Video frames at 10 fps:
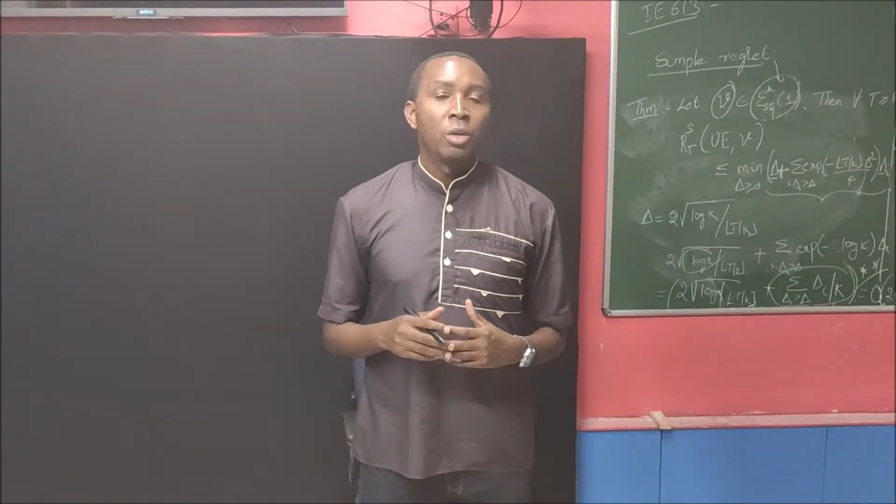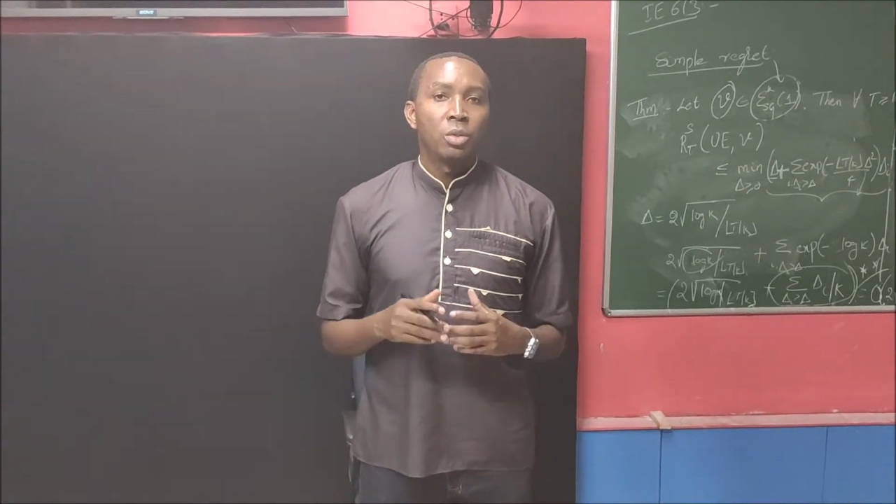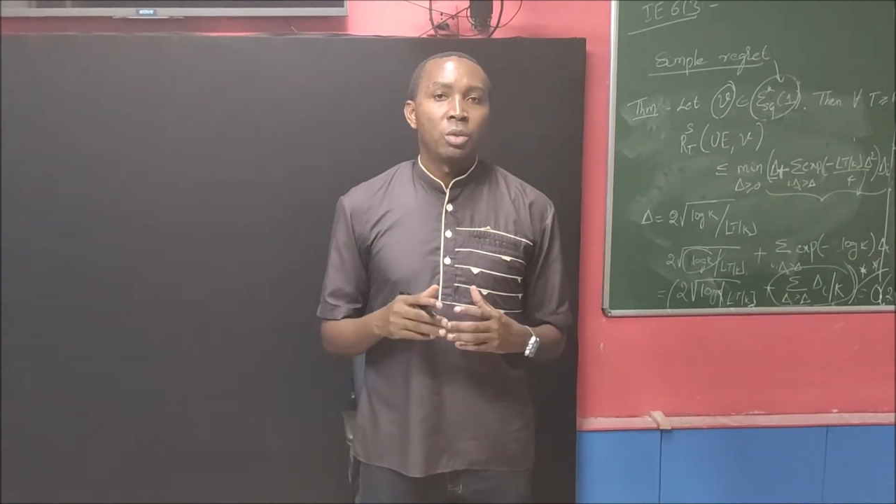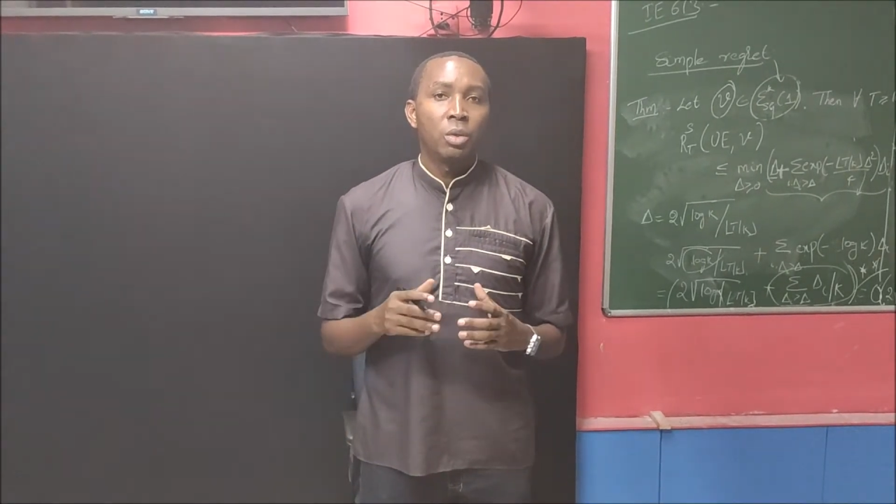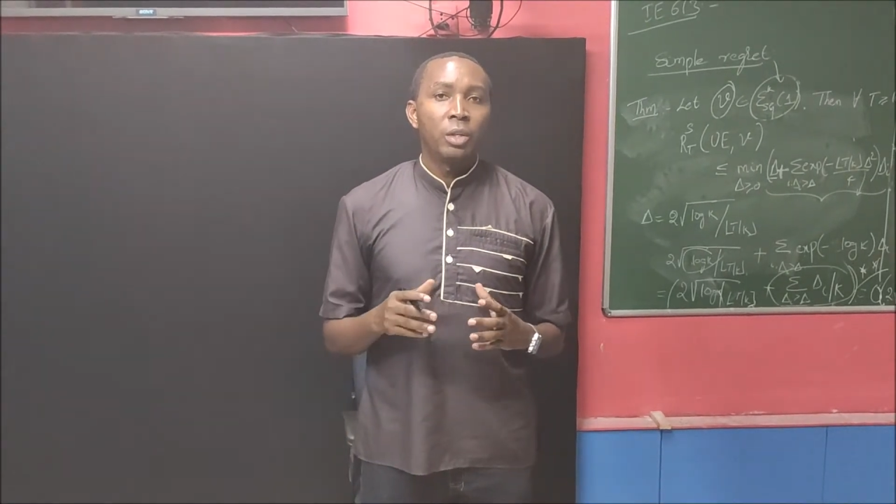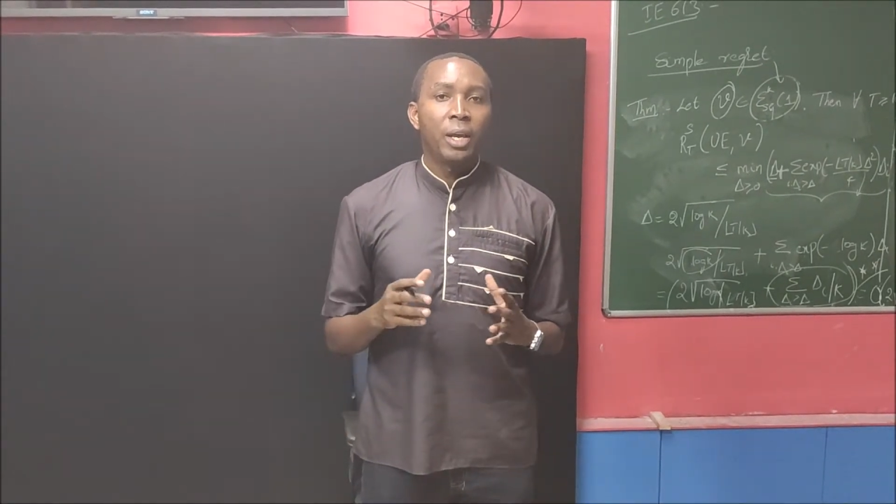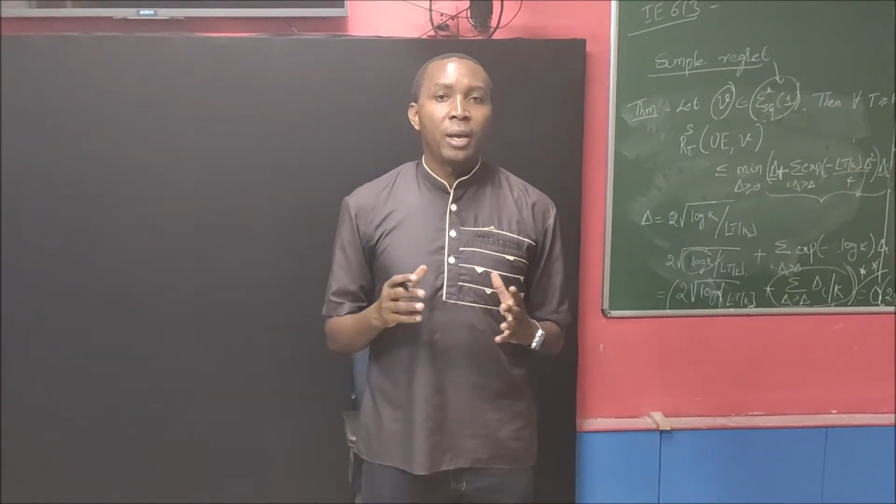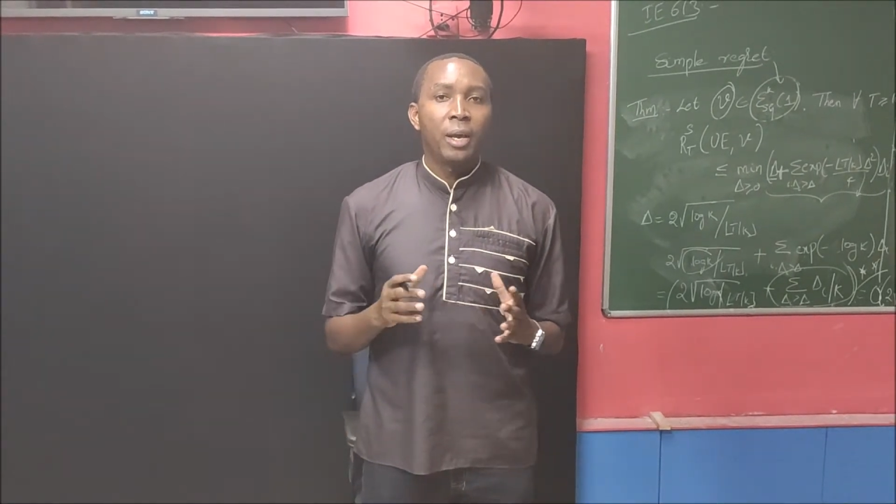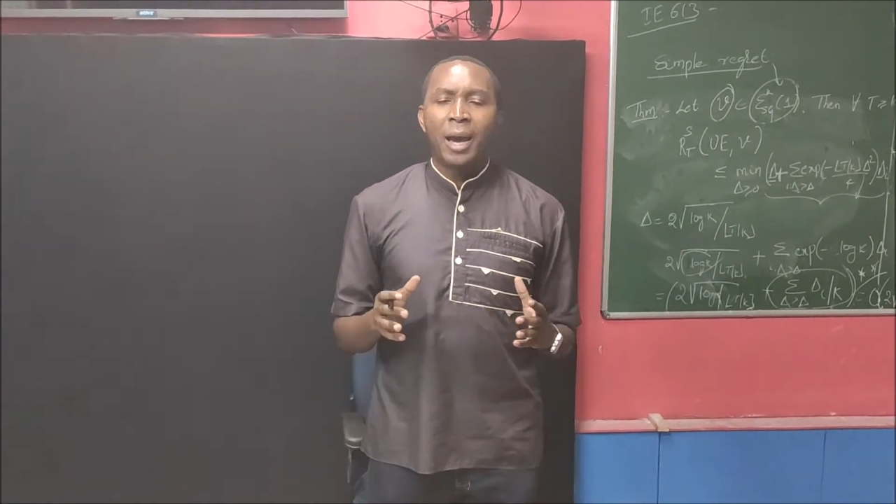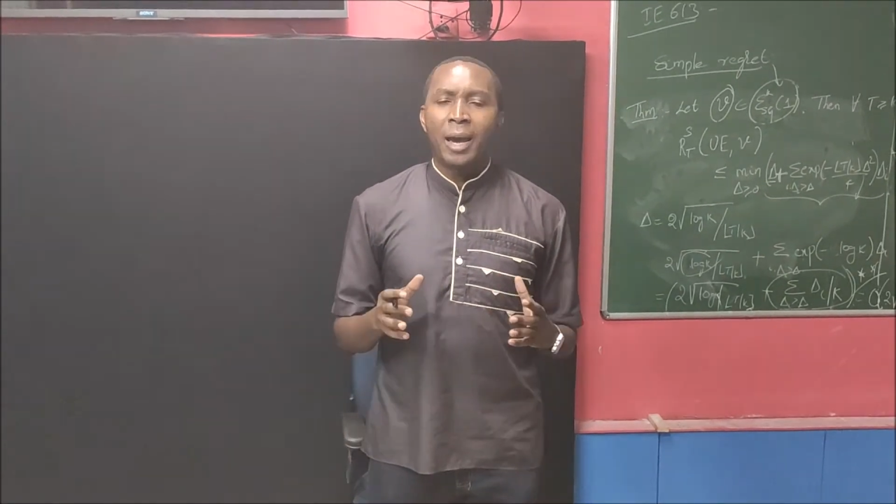So yeah,
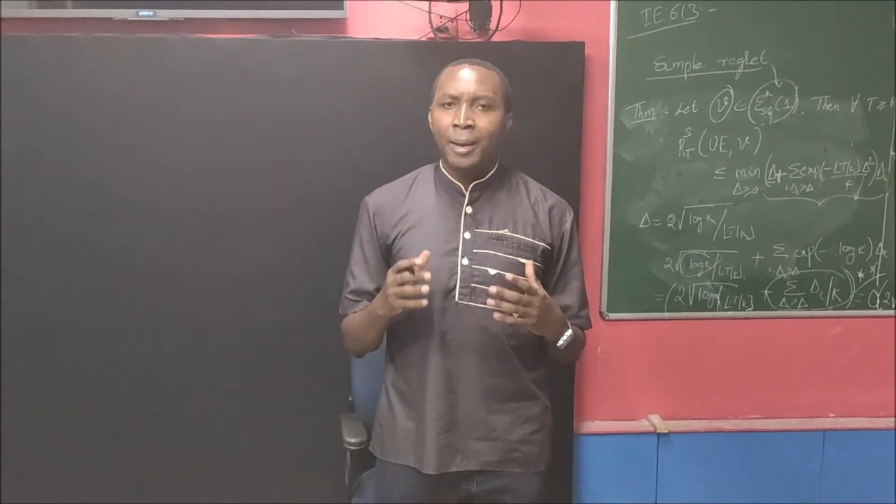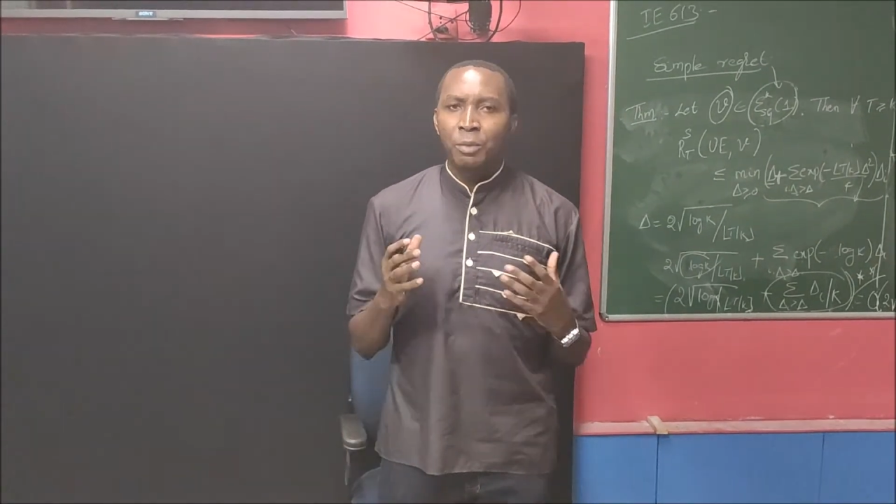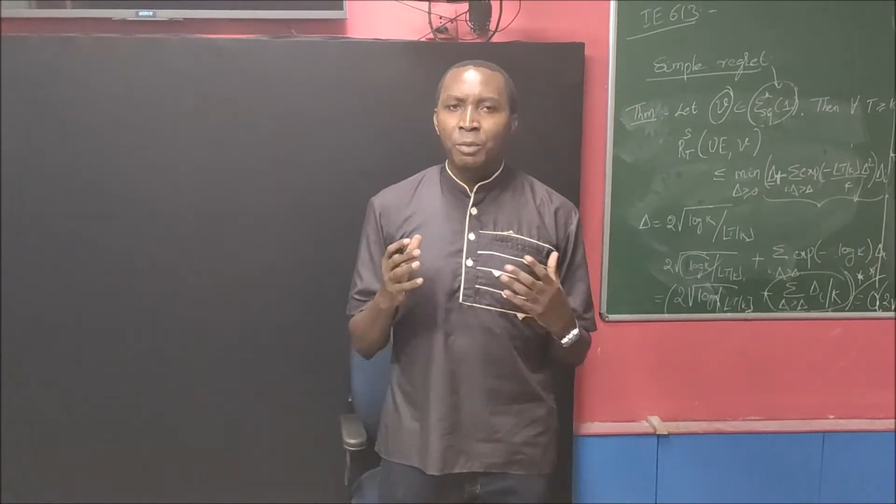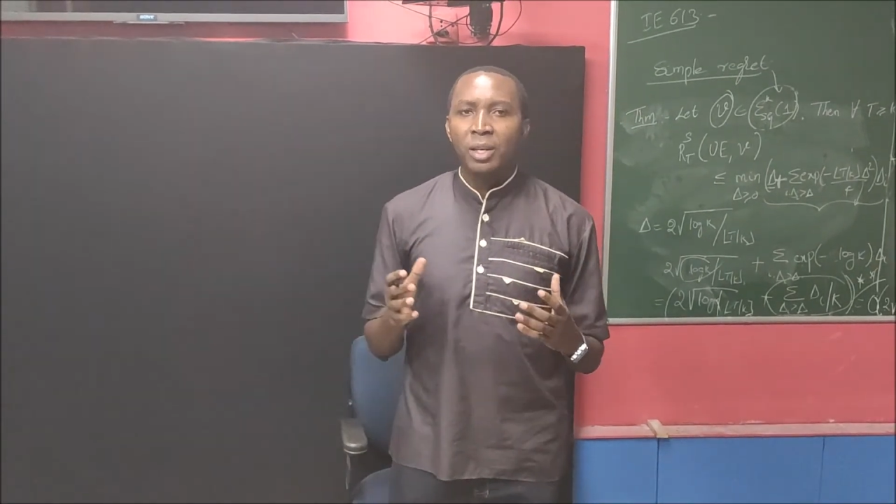I'm sure